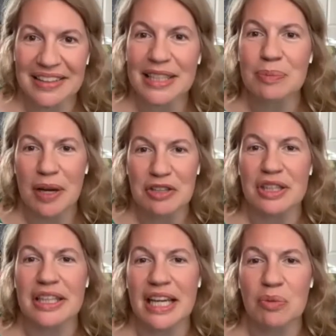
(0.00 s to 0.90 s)

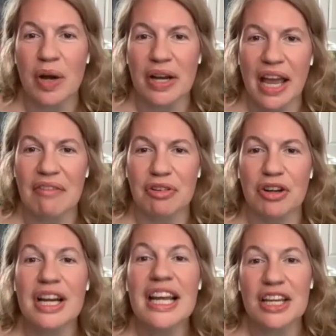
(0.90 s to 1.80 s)
especially in whatever,
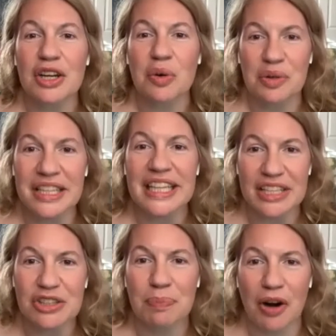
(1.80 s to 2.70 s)

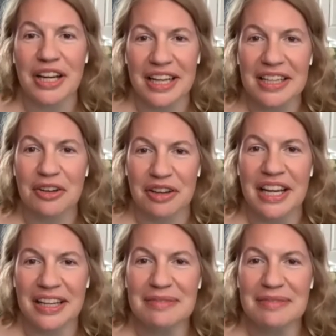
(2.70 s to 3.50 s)
niche market you're in.